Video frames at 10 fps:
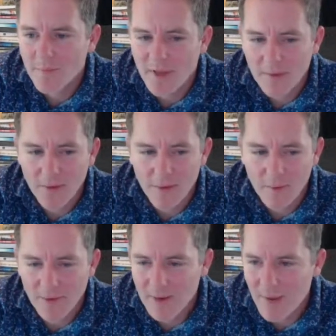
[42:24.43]
The
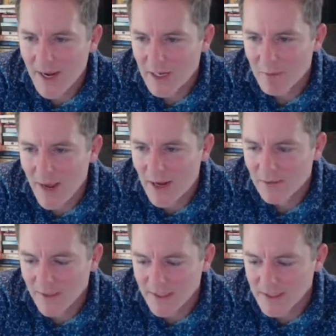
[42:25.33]
Remand
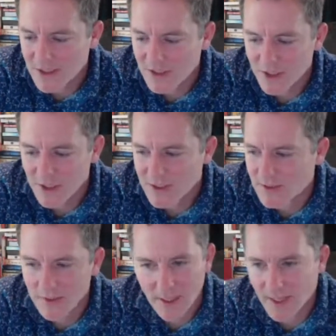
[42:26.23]
batteries
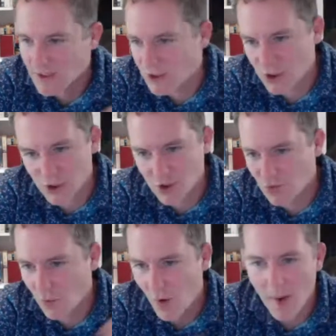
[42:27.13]
just
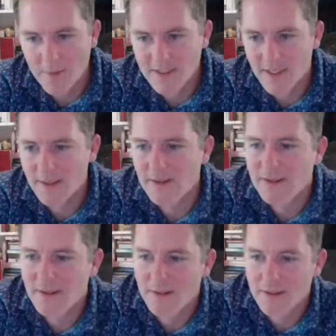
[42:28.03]
dropped
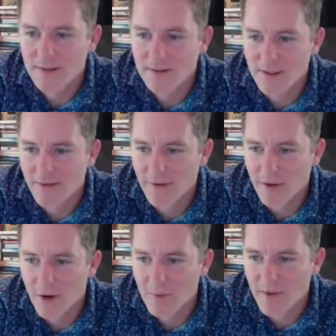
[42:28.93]
into the
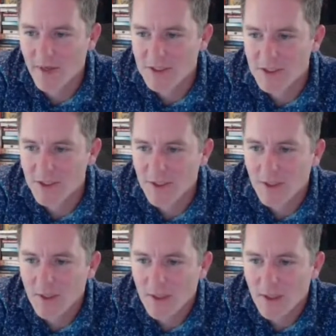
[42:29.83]
garbage.
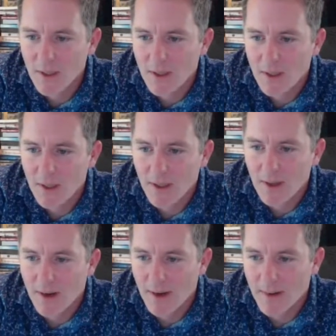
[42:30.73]

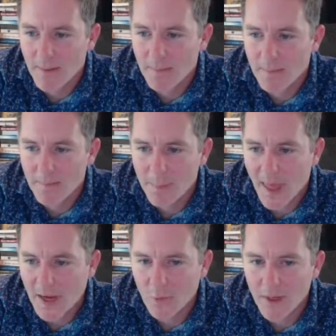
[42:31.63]

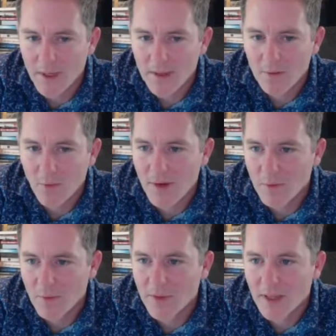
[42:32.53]
And we
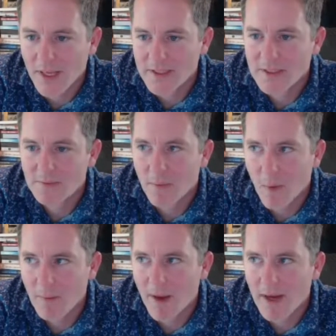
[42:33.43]
replaced
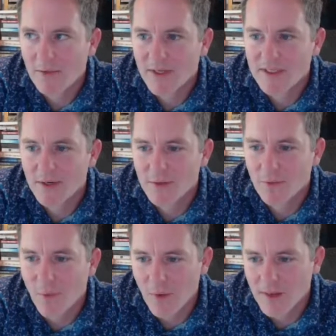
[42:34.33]
more batteries under
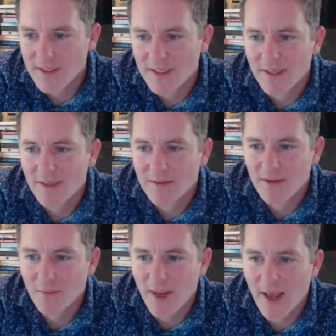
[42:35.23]
warranty
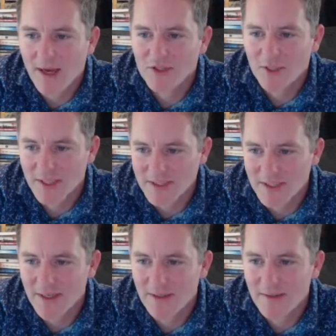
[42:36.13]
than we actually
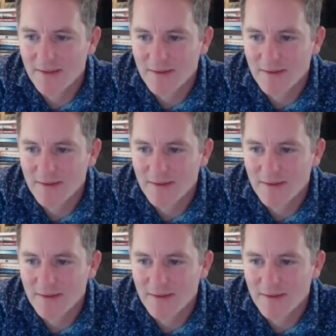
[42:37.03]
did